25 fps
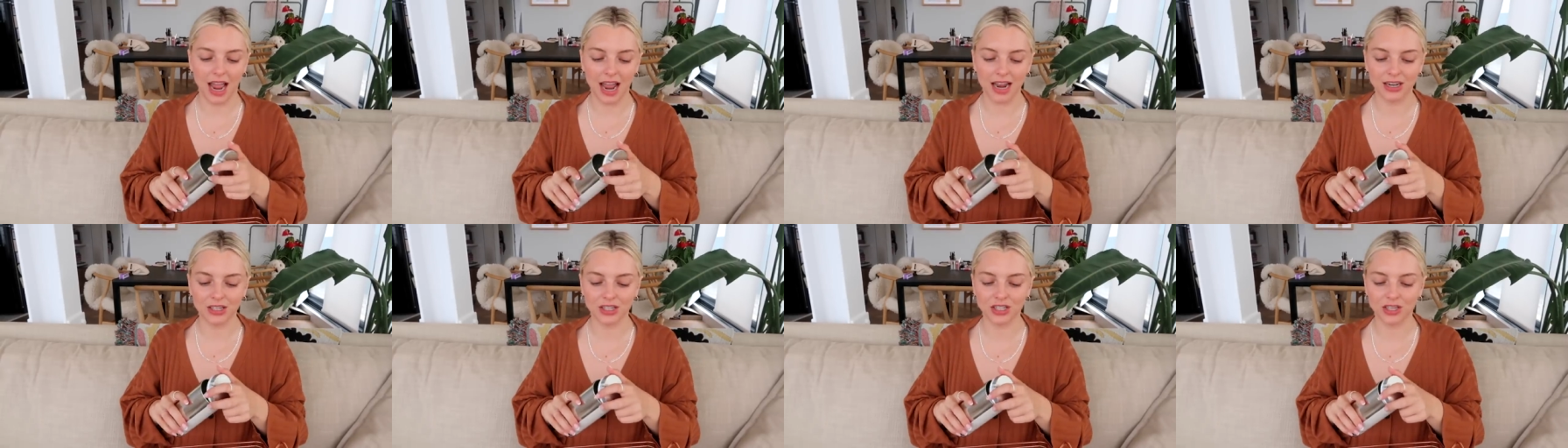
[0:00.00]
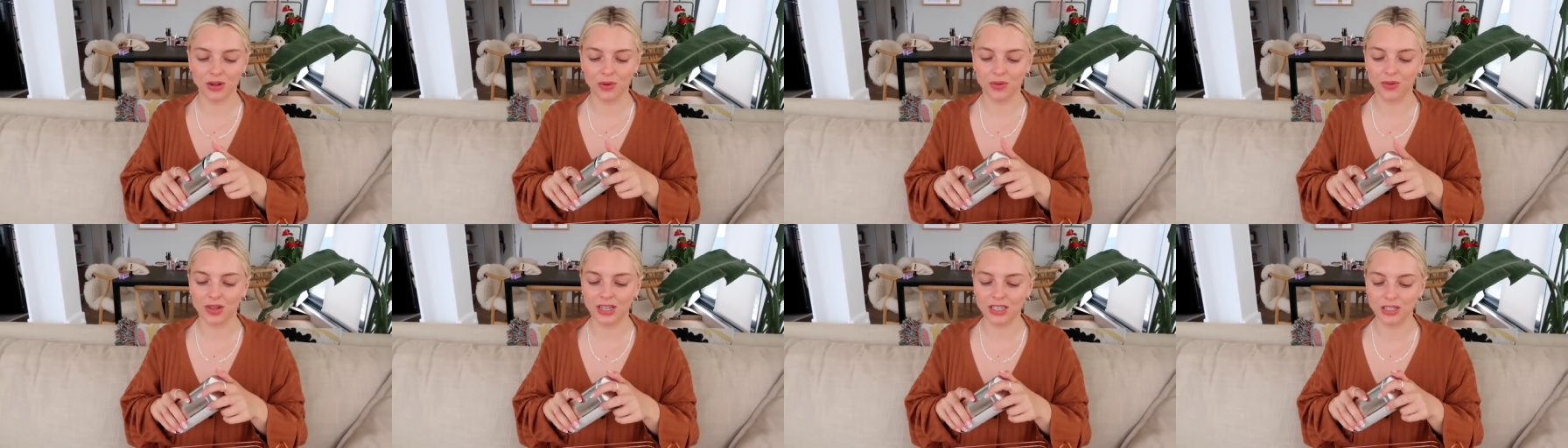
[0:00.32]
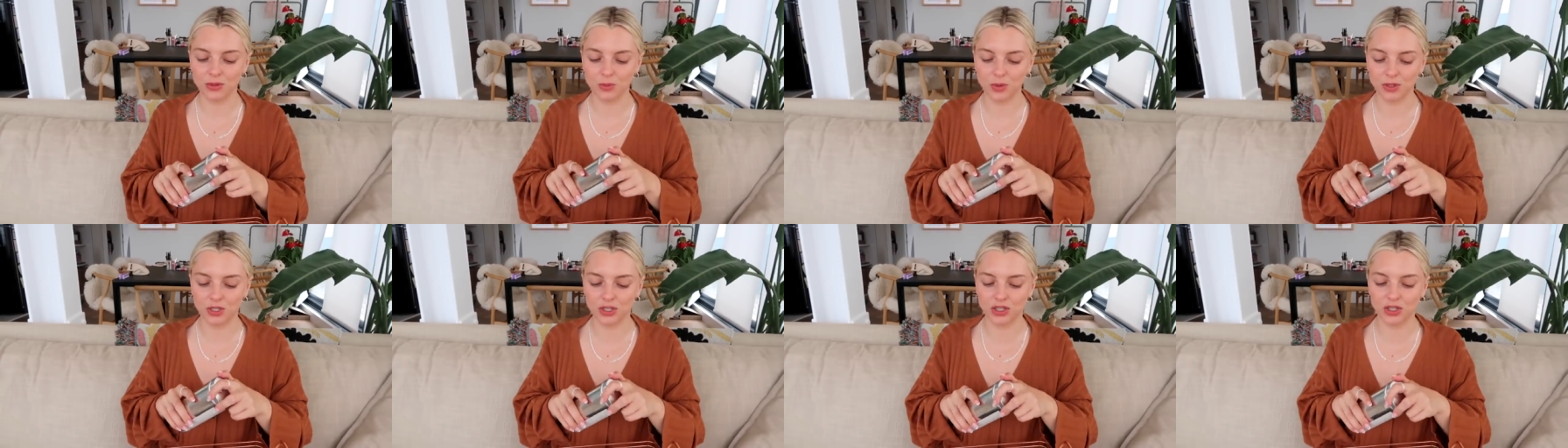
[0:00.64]
and so
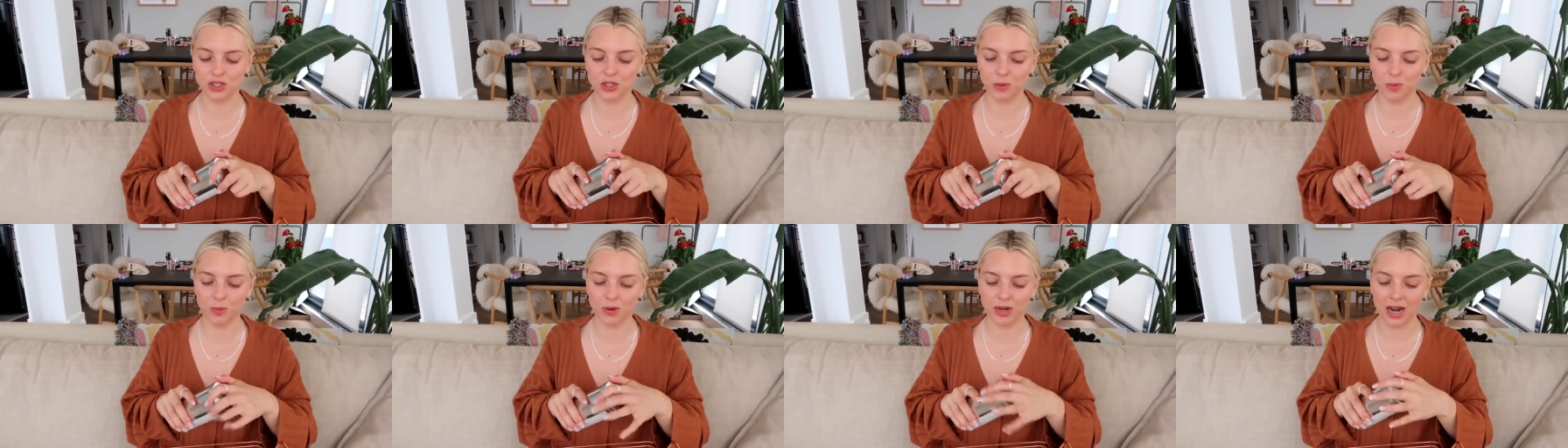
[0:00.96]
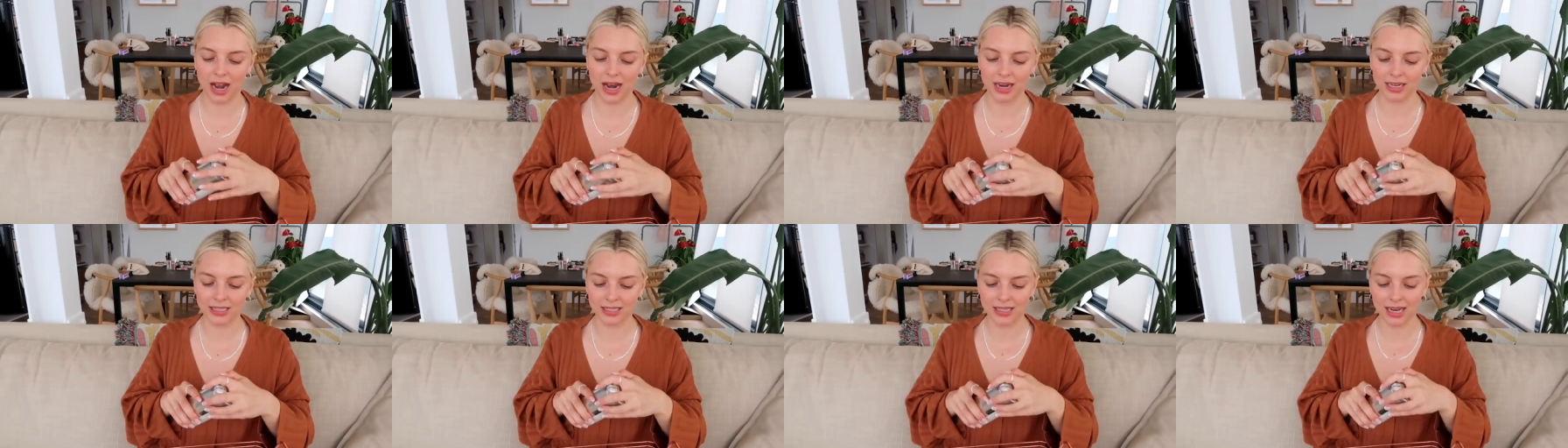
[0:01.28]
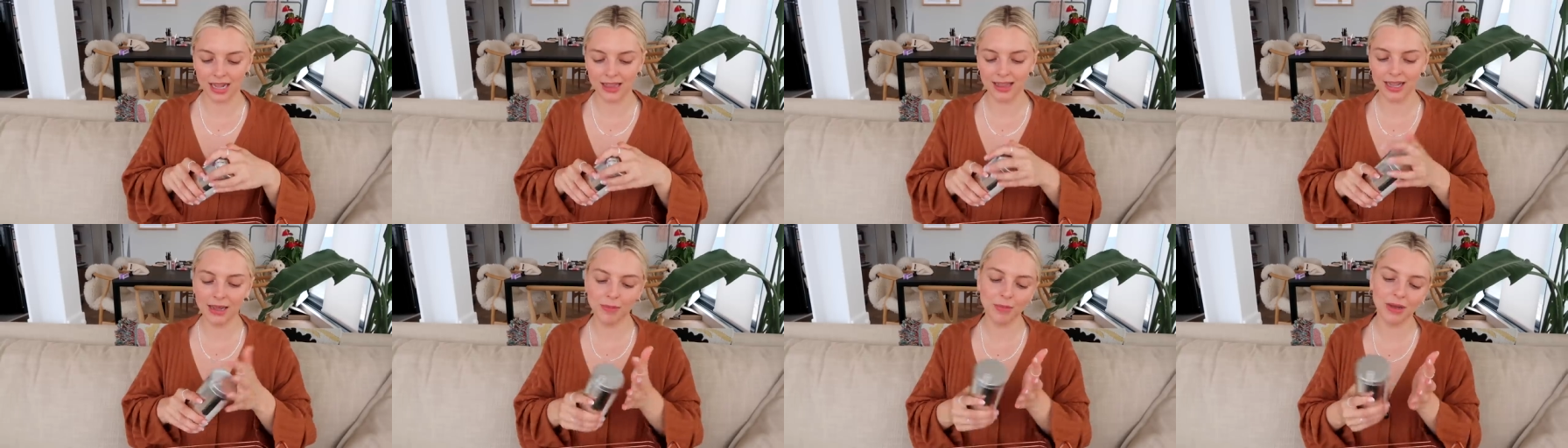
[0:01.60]
this was super nice,
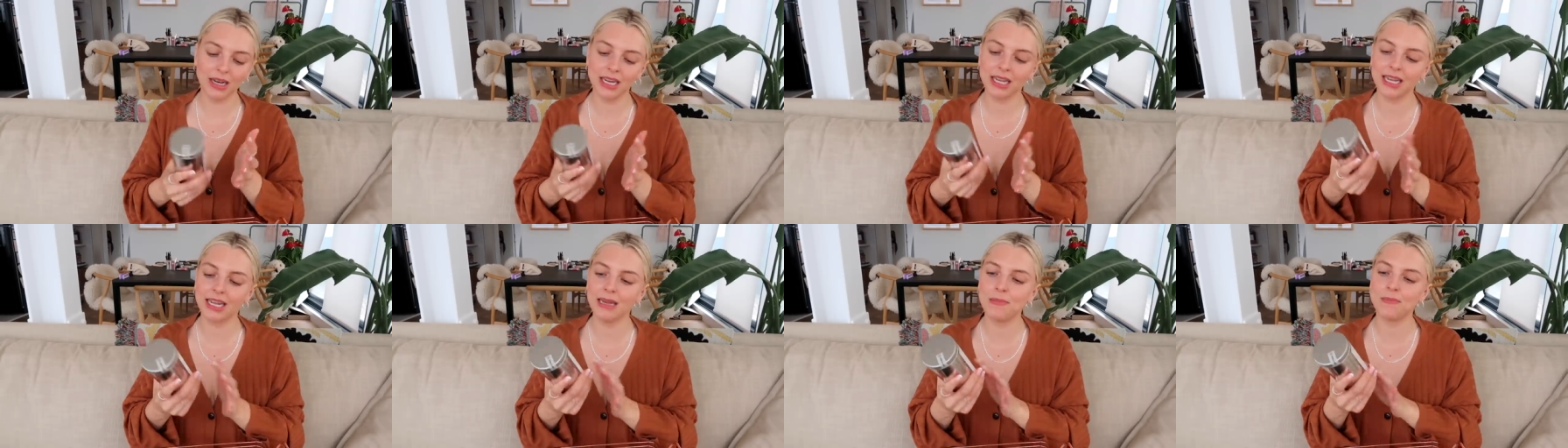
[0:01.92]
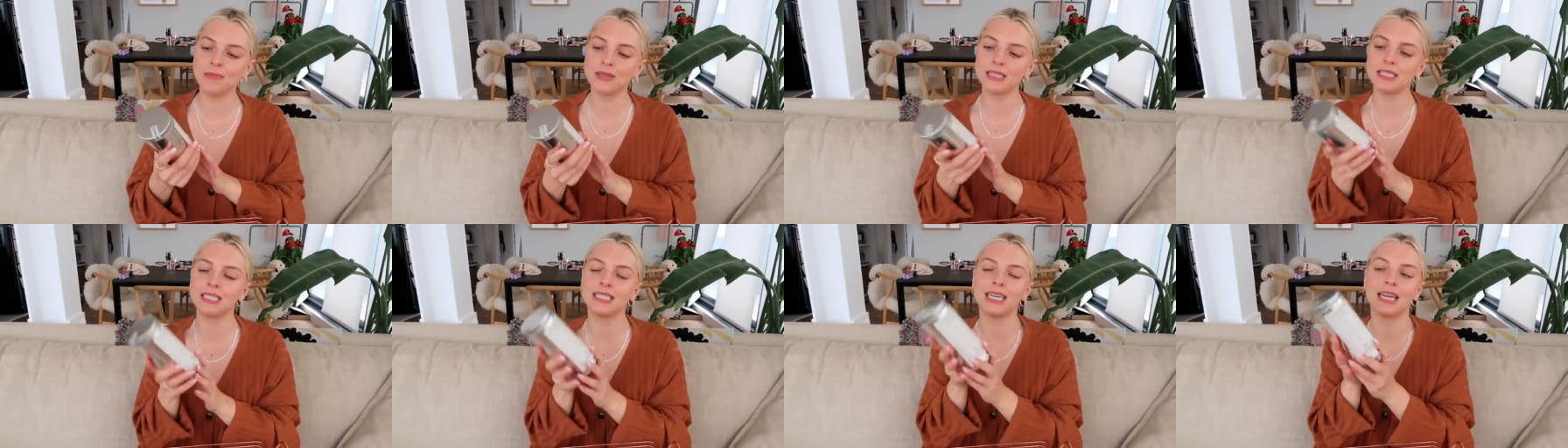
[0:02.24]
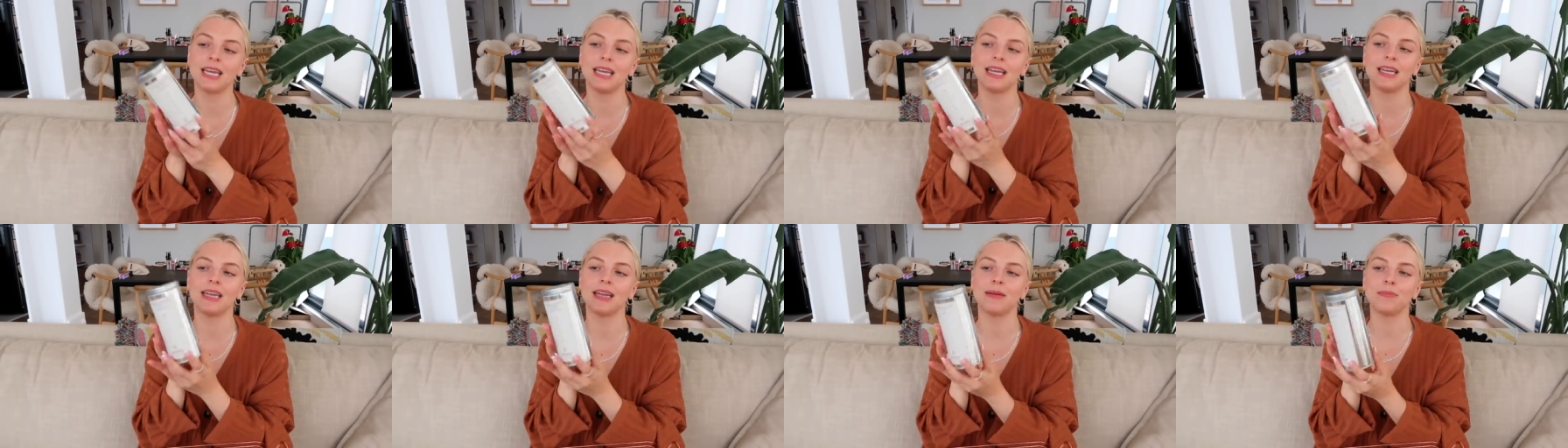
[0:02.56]
and I think I'm gonna keep the
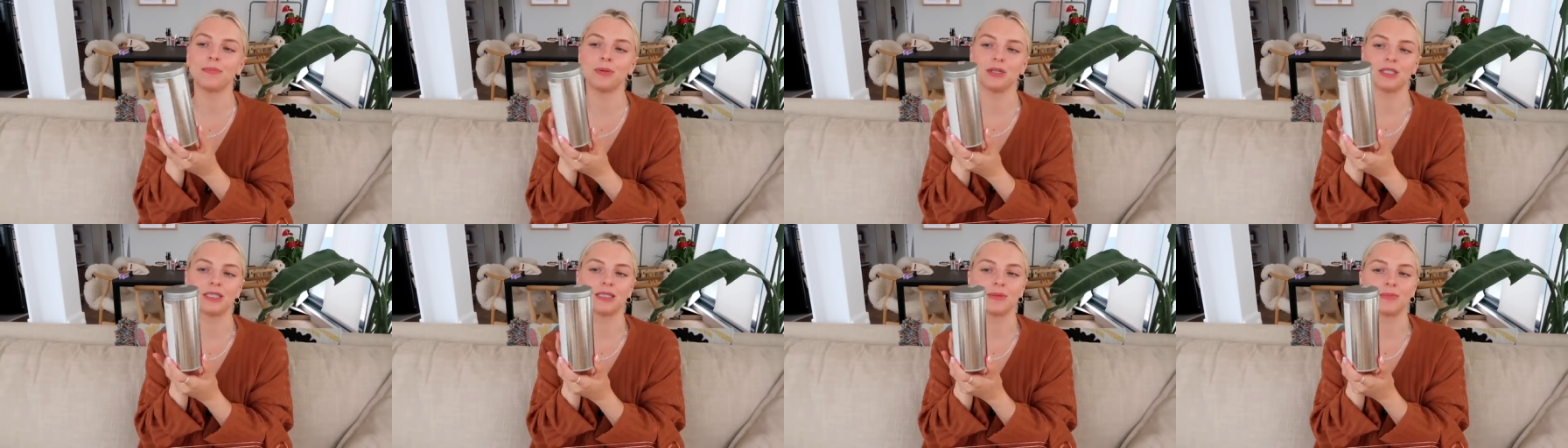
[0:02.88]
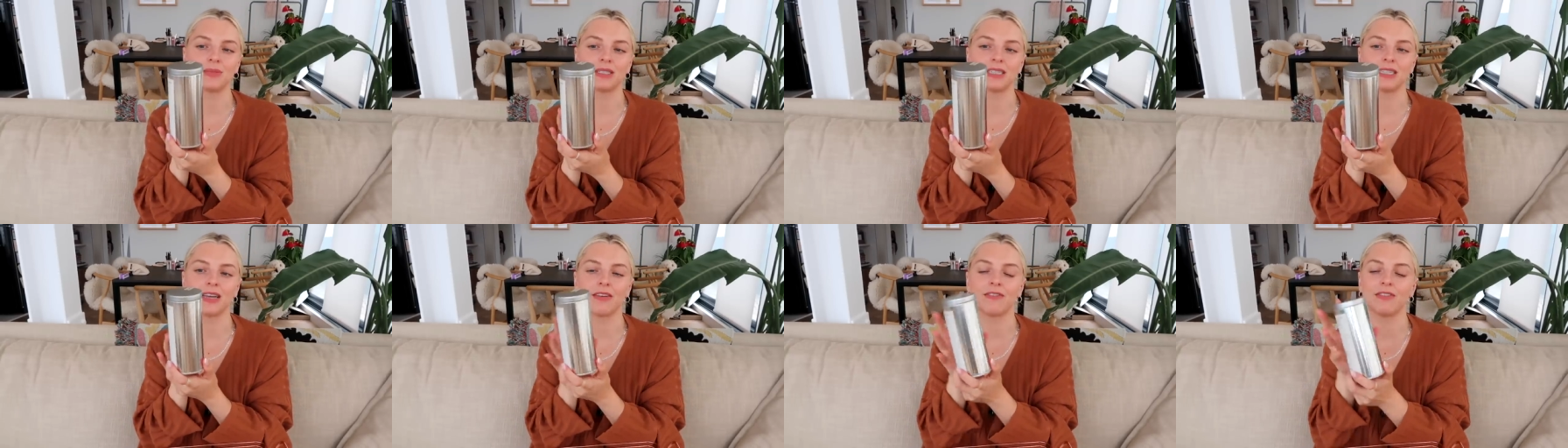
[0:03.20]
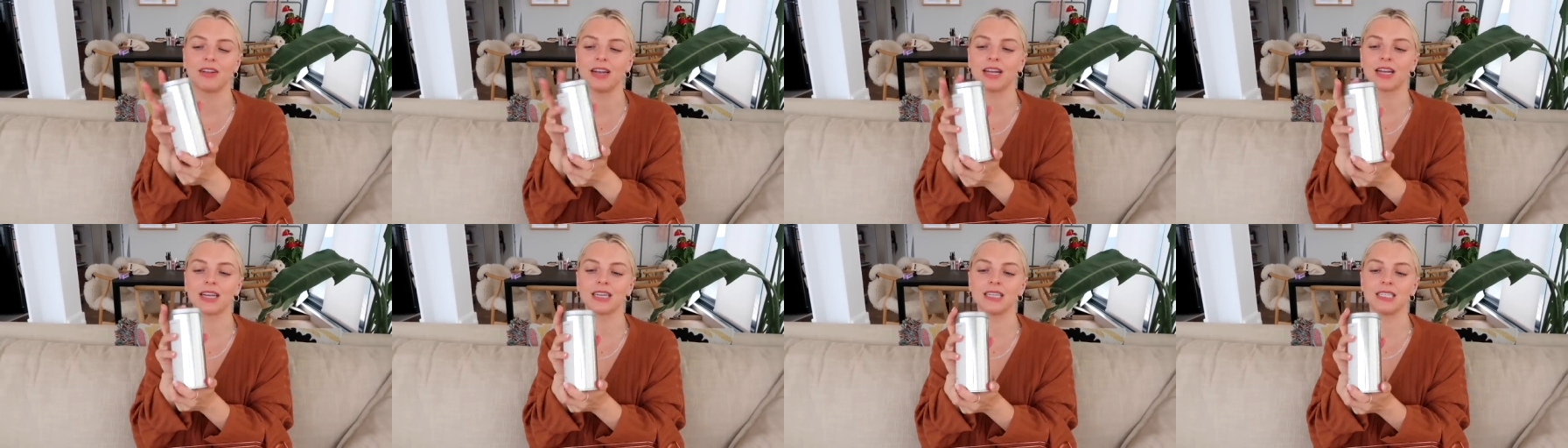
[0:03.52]
tin and put some stuff
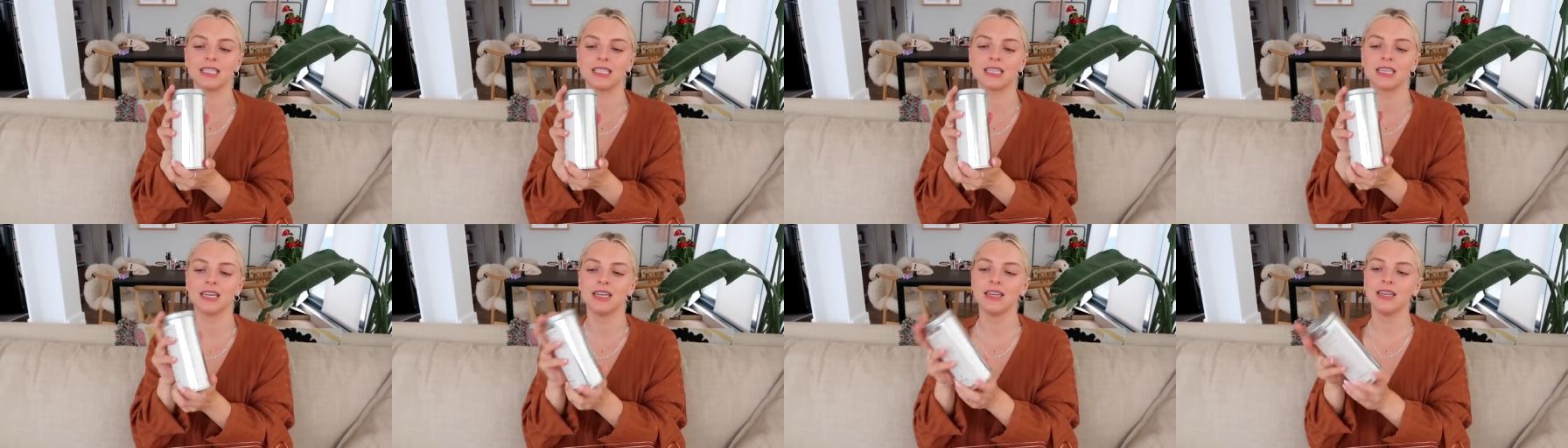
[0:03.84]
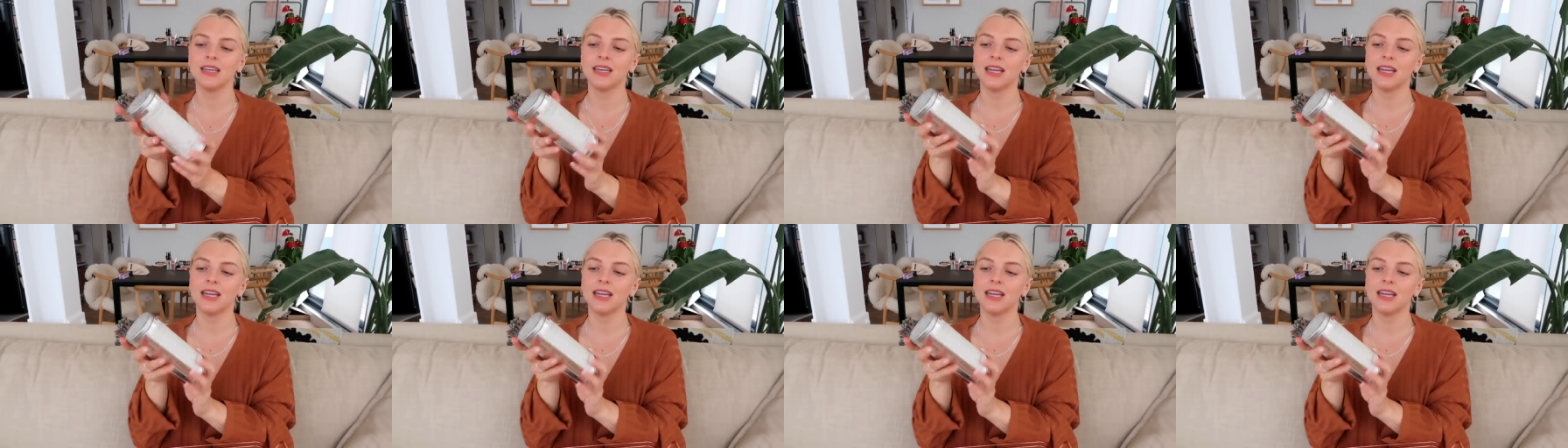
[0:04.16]
in it because